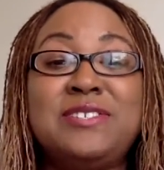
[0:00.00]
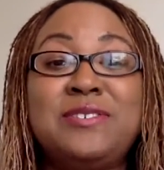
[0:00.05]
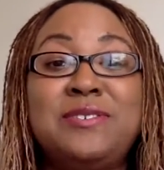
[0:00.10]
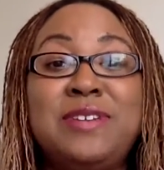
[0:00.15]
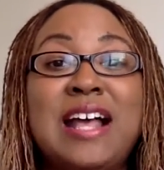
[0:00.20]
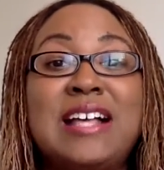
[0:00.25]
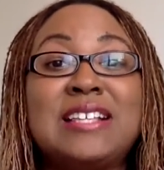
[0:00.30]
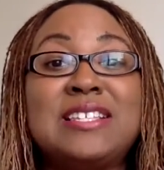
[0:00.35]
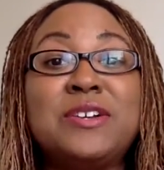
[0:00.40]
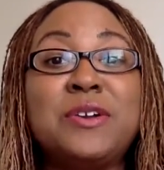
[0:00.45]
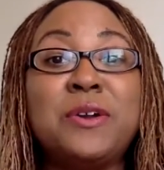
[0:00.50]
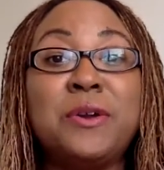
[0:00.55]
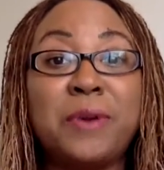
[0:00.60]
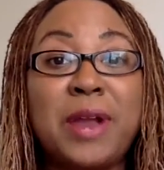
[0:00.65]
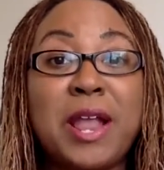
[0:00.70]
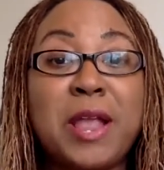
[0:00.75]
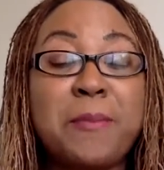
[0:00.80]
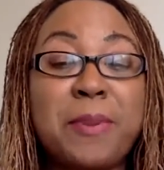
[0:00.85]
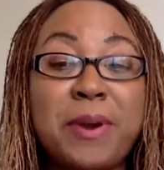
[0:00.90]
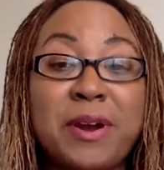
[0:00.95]
So that's a
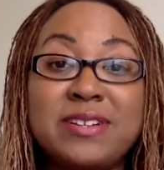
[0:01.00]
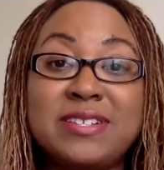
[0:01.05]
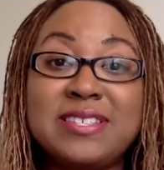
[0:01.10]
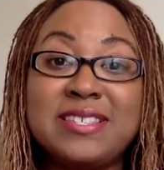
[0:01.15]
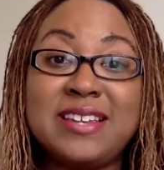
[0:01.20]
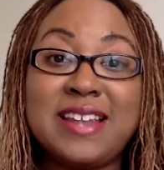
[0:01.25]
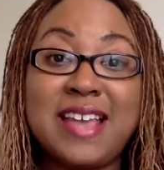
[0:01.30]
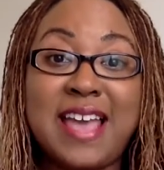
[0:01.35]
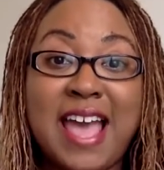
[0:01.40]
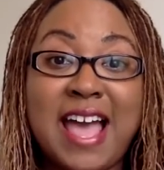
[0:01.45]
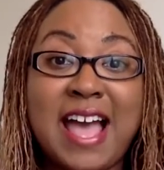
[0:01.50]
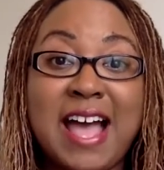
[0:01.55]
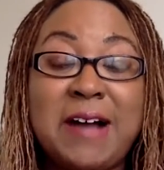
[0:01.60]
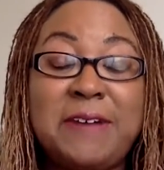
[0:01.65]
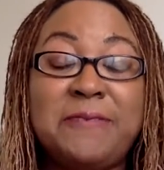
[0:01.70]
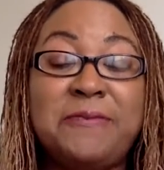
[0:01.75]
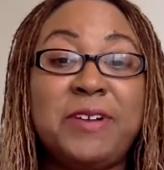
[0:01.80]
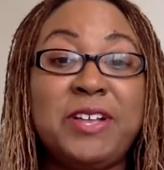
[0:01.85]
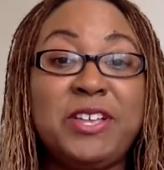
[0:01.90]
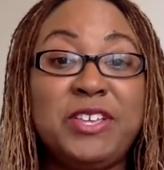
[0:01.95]
great person to
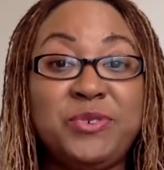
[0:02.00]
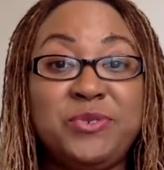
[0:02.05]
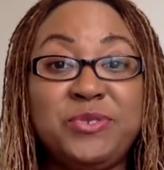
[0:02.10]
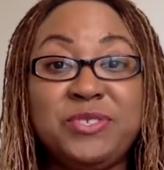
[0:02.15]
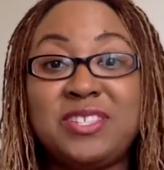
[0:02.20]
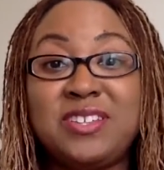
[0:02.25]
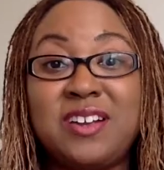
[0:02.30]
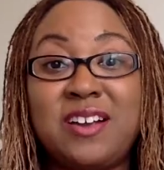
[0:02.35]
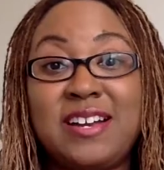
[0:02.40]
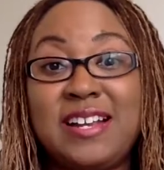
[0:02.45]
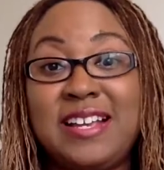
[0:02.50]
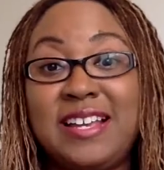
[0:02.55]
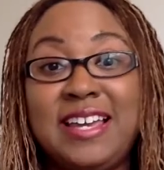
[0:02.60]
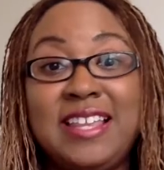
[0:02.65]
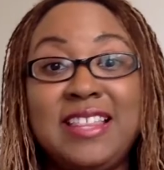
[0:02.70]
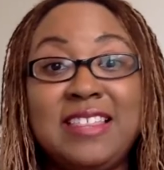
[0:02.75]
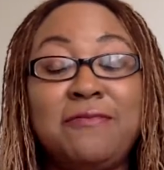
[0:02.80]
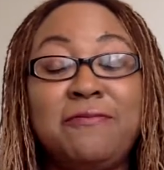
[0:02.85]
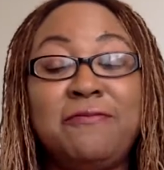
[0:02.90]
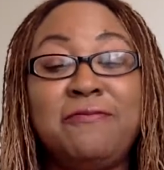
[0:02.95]
have when you start to
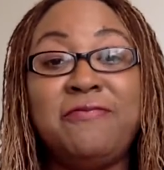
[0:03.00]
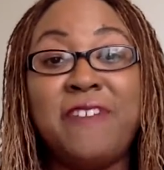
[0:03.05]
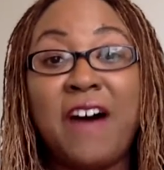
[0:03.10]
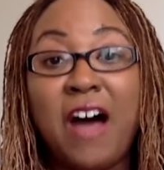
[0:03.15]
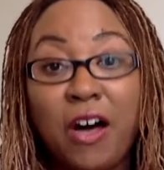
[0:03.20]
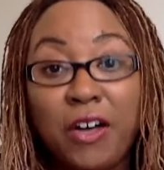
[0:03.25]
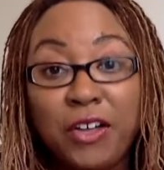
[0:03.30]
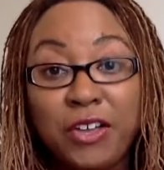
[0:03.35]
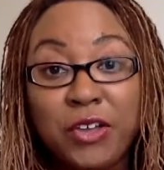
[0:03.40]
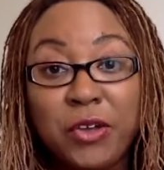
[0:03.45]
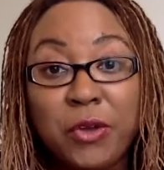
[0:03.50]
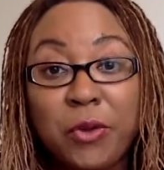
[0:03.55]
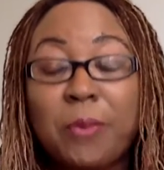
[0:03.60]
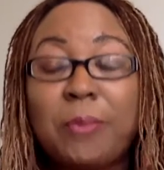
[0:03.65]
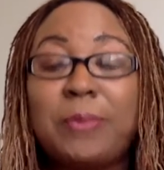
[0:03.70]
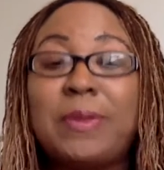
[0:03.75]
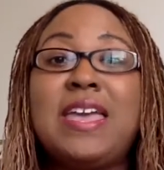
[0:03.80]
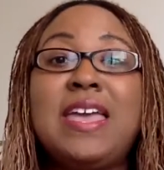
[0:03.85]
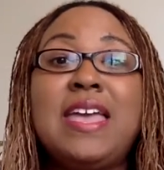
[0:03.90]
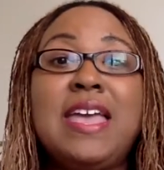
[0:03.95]
get the
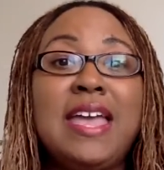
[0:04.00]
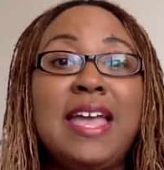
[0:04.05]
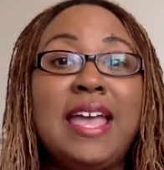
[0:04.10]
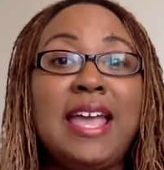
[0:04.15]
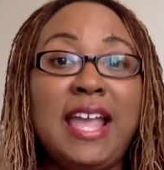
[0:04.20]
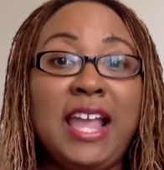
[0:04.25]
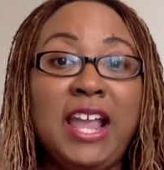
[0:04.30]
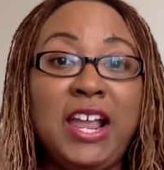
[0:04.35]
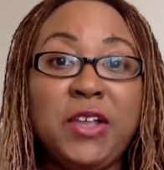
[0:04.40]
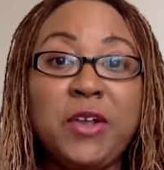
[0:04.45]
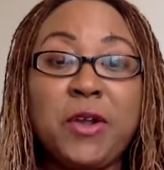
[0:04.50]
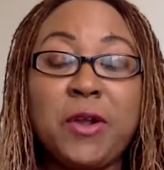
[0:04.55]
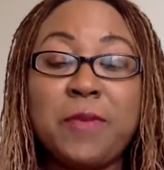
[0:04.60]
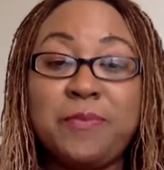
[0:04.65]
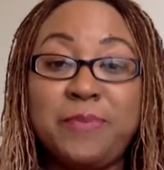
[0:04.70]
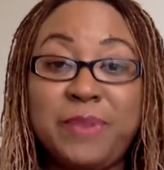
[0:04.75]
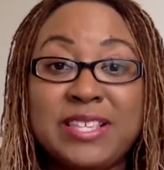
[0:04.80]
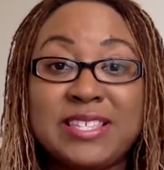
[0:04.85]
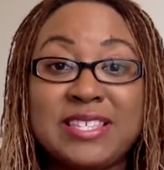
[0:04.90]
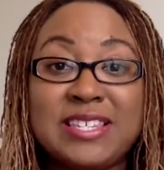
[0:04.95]
volume in your
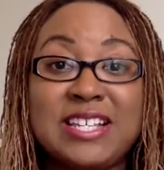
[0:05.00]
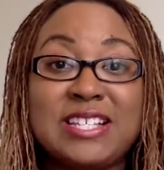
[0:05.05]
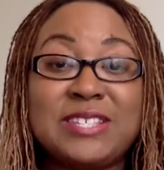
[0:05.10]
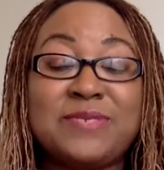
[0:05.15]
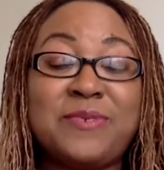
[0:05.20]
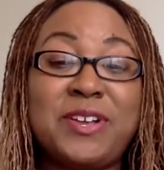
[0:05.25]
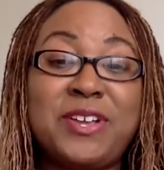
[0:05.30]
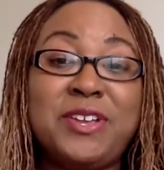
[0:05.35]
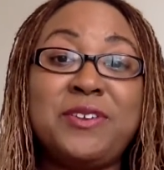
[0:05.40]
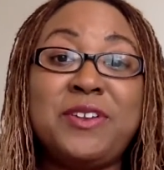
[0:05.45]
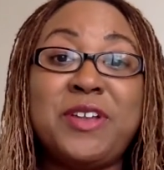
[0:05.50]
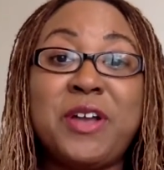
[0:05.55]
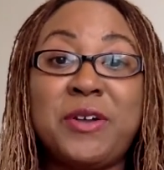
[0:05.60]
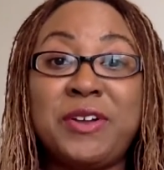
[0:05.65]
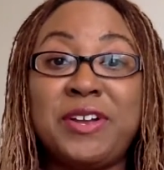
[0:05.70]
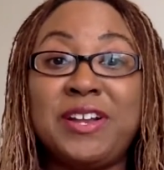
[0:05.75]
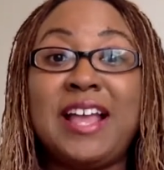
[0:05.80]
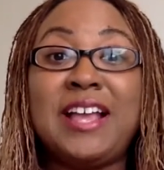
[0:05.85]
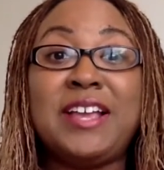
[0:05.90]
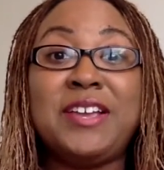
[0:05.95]
business where you're
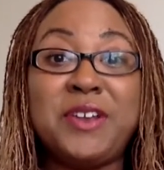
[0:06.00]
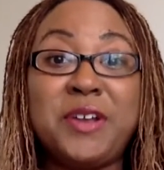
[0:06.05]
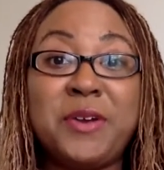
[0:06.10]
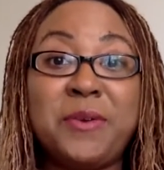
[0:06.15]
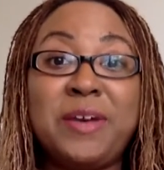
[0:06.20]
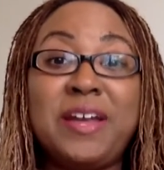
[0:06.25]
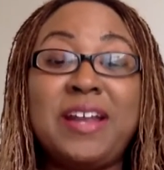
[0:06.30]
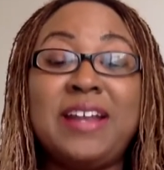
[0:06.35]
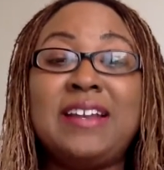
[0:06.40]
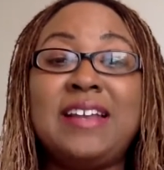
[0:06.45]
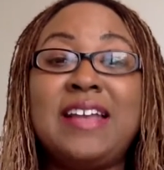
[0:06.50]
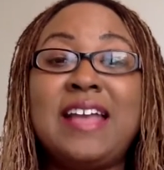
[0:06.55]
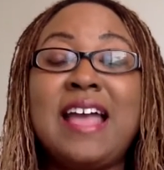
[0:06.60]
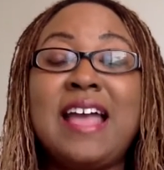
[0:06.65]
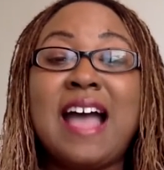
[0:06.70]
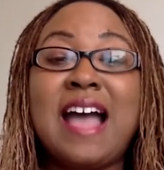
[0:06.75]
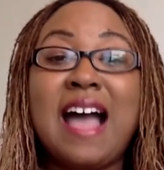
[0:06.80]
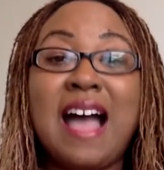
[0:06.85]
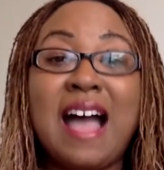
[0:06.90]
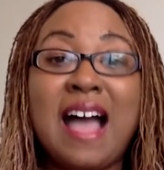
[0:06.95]
like, what,
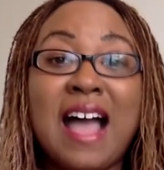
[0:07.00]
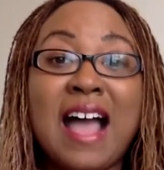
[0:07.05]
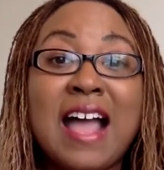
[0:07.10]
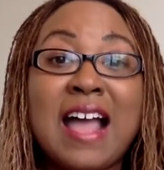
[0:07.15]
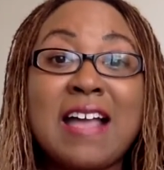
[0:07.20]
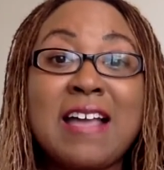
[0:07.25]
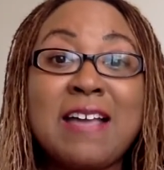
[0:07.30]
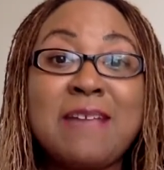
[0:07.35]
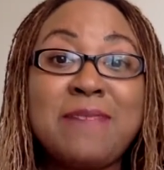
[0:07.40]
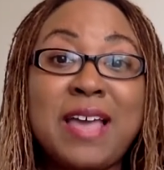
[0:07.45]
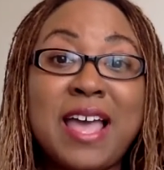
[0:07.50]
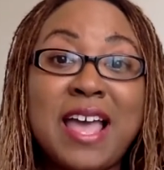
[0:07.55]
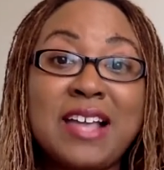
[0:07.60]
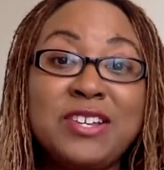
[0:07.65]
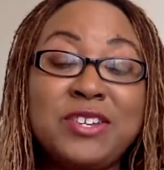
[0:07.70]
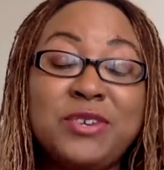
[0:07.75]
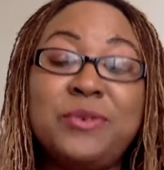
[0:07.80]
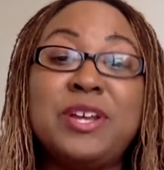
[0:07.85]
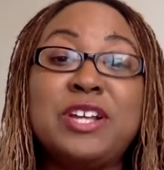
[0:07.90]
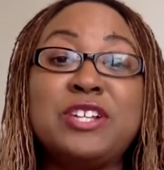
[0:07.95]
I'm
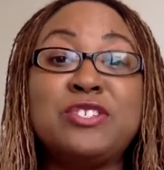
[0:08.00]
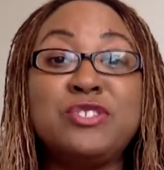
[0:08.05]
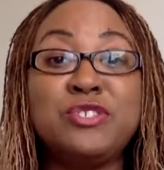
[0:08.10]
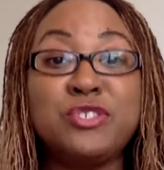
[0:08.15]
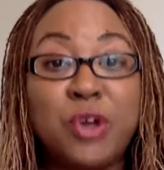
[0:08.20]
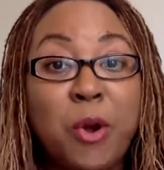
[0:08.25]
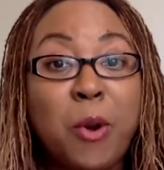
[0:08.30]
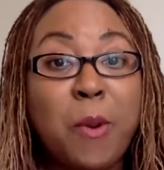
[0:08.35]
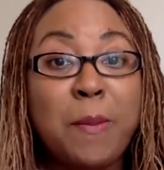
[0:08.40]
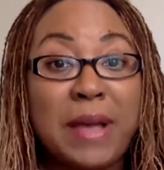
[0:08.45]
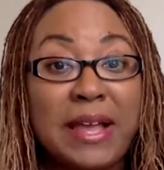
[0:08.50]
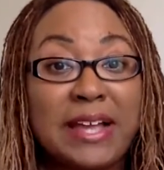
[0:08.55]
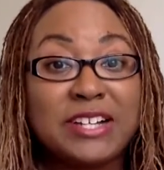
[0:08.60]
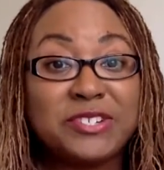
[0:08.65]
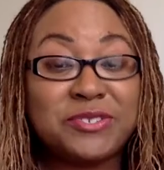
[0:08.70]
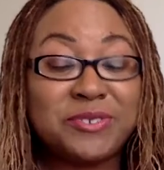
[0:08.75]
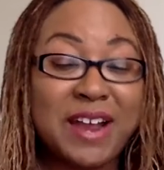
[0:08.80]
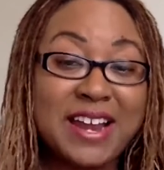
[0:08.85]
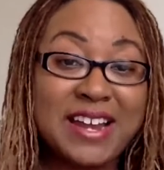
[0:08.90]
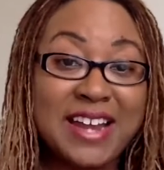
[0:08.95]
doing so
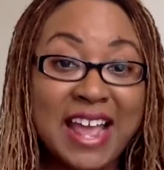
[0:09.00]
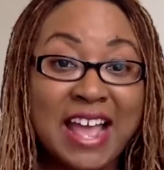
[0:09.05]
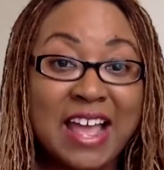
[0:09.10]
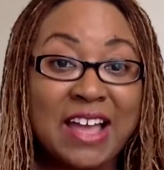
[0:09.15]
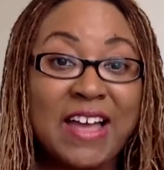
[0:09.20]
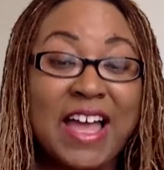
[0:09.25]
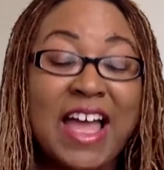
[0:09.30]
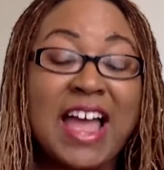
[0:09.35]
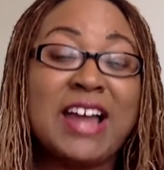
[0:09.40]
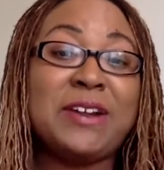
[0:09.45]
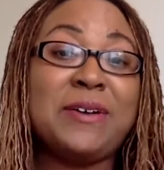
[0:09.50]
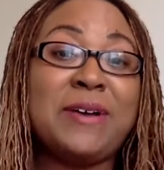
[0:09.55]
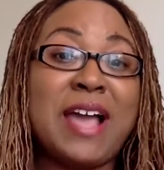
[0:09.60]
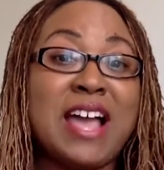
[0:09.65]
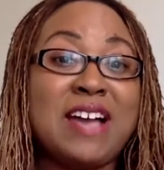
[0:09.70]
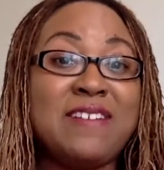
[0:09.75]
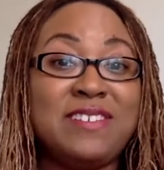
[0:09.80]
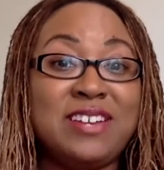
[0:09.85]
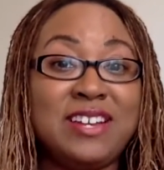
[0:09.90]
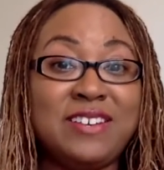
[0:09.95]
much right now, I don't
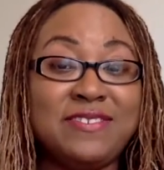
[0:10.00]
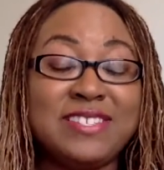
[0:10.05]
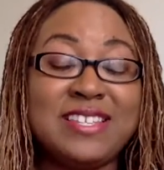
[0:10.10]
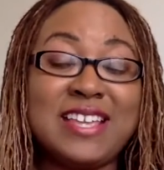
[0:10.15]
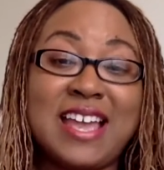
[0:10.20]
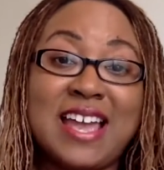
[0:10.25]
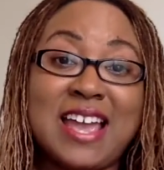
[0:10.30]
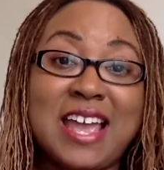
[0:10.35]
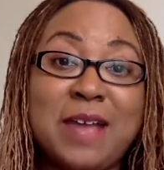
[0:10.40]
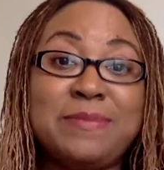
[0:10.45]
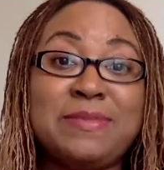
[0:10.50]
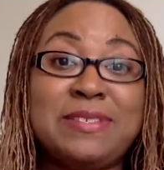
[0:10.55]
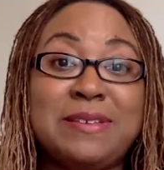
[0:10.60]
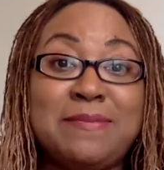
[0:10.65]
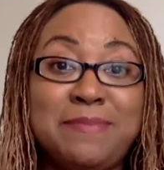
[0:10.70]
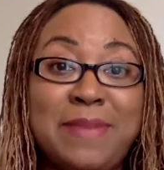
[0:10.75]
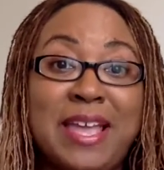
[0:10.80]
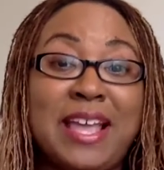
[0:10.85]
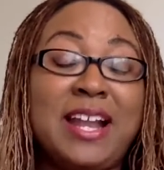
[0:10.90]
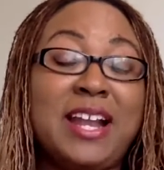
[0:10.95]
have enough time to
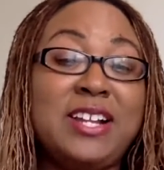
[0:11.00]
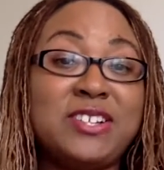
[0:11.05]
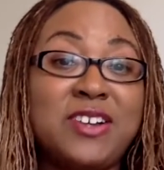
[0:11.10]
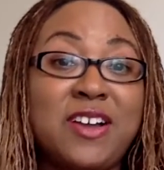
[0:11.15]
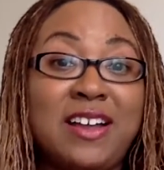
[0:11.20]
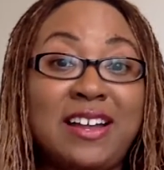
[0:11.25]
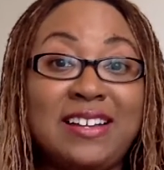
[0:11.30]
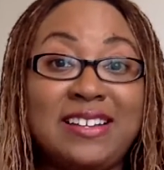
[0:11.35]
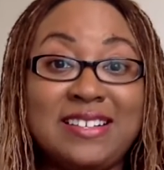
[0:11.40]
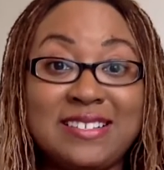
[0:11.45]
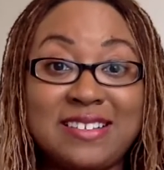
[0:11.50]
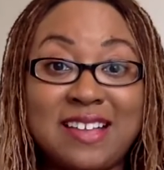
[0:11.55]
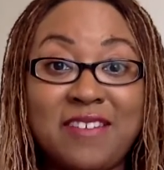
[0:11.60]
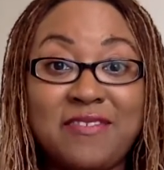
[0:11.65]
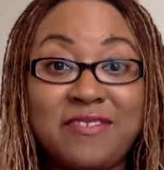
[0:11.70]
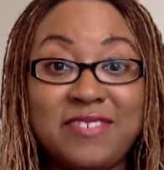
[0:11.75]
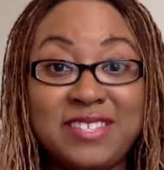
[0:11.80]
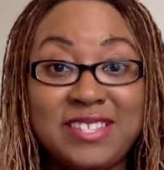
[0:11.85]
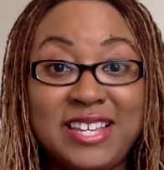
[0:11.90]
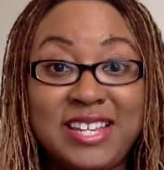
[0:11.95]
manage all these
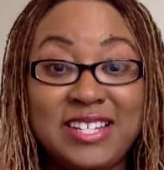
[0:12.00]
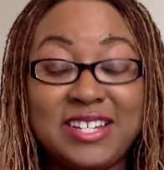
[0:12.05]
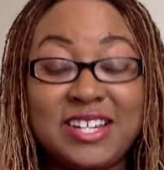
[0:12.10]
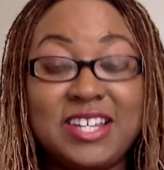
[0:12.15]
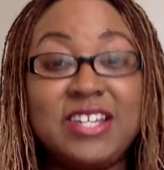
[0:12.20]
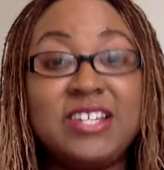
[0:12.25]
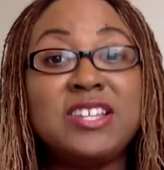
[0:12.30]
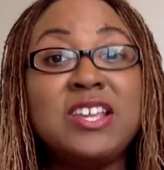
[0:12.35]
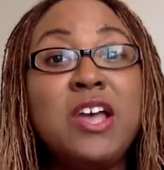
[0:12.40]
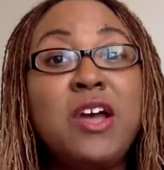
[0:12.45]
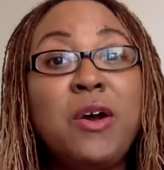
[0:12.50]
conversations.